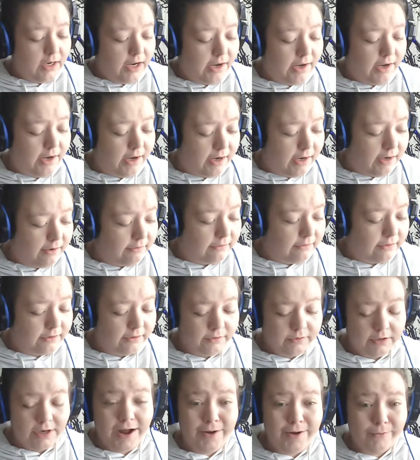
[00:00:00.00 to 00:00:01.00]
And
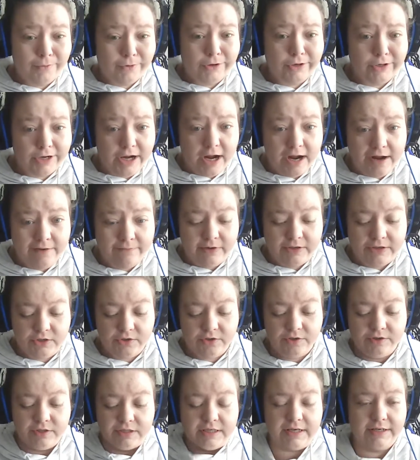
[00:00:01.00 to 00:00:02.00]
I'm going to dive
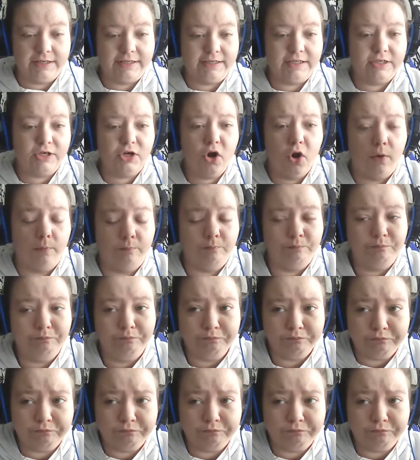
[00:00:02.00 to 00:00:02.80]
into those things. So,